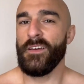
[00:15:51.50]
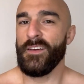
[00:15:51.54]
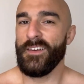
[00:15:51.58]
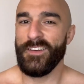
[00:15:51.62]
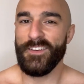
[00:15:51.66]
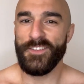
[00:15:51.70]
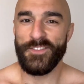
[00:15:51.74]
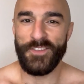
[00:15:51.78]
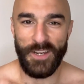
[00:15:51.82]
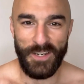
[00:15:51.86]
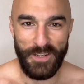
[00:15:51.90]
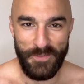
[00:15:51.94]

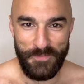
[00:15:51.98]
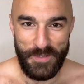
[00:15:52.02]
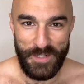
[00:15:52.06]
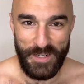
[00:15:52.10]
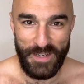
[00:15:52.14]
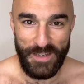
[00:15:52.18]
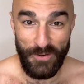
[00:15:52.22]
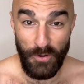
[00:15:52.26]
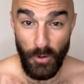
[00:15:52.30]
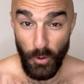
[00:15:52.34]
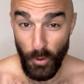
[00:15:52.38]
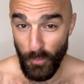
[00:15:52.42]
Gentlemen,
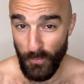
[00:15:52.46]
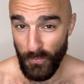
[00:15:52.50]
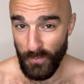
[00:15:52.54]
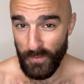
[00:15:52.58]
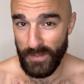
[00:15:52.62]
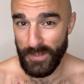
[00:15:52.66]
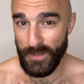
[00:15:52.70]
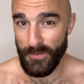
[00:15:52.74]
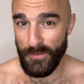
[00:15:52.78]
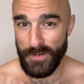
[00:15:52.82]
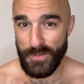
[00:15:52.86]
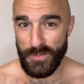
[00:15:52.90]
hopefully
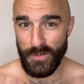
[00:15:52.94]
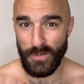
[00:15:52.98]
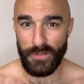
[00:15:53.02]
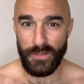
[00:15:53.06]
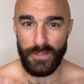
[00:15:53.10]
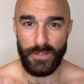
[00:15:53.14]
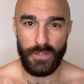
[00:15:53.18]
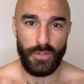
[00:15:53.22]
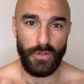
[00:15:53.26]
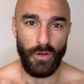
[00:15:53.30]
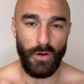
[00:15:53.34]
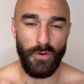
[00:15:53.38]
you enjoyed this
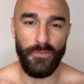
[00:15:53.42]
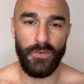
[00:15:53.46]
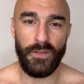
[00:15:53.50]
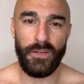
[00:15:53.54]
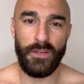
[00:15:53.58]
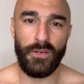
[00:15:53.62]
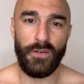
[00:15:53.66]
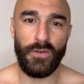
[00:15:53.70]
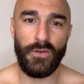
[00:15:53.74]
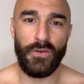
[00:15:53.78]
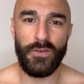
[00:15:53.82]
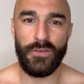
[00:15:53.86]
short
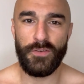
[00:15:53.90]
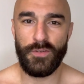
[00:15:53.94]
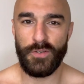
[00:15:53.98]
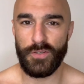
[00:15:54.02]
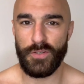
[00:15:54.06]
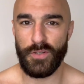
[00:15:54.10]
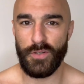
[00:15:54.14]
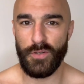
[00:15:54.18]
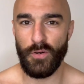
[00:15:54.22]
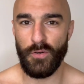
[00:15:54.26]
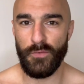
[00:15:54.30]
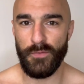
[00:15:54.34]
video, just
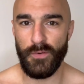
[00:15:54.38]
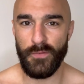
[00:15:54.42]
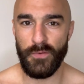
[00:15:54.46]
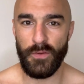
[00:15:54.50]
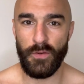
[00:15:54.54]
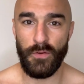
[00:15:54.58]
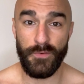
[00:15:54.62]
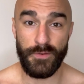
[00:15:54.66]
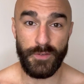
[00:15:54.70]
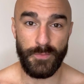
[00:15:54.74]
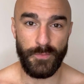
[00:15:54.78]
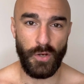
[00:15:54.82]
an overview
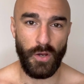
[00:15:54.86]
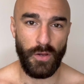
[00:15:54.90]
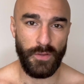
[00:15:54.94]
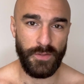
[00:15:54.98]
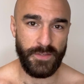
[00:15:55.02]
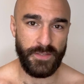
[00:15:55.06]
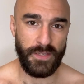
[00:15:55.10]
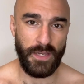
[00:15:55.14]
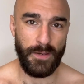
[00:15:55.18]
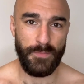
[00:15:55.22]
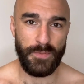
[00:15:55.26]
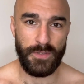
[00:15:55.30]
of some
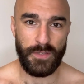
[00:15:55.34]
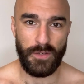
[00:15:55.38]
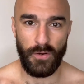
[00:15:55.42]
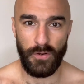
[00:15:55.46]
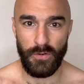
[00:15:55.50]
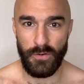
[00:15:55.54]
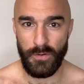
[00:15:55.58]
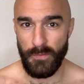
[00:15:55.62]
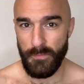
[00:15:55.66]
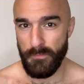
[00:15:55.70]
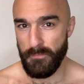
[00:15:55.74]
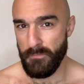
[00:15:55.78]
concepts
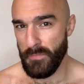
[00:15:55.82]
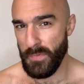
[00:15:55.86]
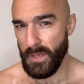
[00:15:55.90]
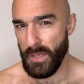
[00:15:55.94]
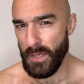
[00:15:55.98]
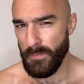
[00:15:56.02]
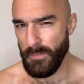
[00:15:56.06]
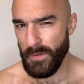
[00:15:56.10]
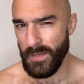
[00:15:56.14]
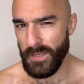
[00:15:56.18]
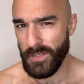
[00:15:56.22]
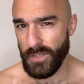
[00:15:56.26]
on
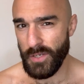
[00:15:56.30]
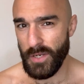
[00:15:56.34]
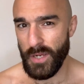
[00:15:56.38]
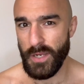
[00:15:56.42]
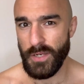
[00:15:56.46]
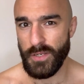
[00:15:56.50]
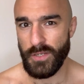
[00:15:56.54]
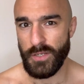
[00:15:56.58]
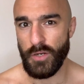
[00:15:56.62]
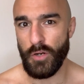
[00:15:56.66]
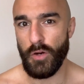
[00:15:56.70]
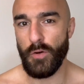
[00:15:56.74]
maybe
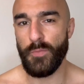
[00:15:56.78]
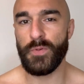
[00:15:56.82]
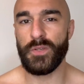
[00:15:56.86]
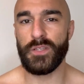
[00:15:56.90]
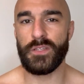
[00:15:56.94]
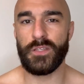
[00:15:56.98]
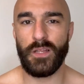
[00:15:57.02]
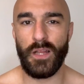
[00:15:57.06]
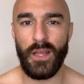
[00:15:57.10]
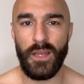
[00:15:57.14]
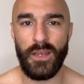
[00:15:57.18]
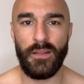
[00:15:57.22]
changing it up
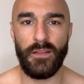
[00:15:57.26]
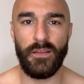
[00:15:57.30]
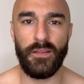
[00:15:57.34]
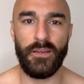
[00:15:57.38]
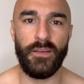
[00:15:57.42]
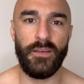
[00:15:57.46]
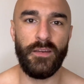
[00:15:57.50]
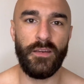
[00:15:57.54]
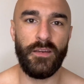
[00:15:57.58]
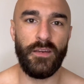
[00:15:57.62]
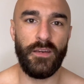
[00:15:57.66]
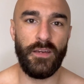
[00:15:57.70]

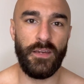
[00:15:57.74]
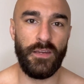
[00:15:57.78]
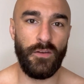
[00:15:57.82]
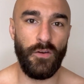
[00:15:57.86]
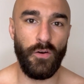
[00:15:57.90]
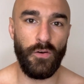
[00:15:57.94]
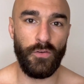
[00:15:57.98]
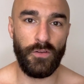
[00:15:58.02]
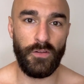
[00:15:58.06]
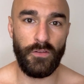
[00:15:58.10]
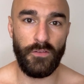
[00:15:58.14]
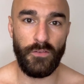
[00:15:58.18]
slightly in
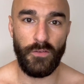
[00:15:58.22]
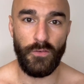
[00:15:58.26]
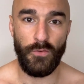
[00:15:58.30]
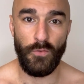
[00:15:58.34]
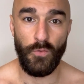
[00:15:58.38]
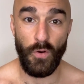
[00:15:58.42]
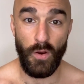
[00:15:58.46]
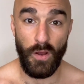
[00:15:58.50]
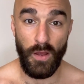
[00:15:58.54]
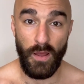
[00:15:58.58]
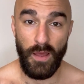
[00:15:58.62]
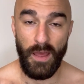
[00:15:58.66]
order
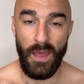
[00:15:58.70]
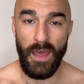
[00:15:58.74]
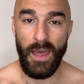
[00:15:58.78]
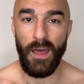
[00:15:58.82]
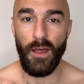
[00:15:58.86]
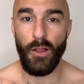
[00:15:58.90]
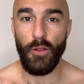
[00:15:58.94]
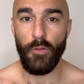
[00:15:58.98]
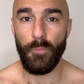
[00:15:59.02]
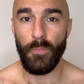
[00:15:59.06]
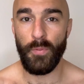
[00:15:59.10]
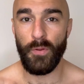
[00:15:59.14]
to
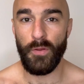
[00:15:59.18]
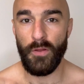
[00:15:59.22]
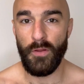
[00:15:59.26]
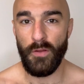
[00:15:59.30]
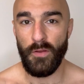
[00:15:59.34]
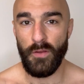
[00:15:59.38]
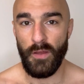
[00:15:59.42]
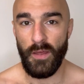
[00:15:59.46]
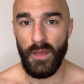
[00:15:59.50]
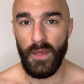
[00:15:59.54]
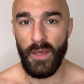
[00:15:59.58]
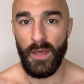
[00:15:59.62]
help
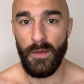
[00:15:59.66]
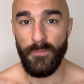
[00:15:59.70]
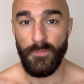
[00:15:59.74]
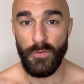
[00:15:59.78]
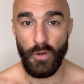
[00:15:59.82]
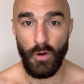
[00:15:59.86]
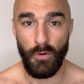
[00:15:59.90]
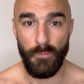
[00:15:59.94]
your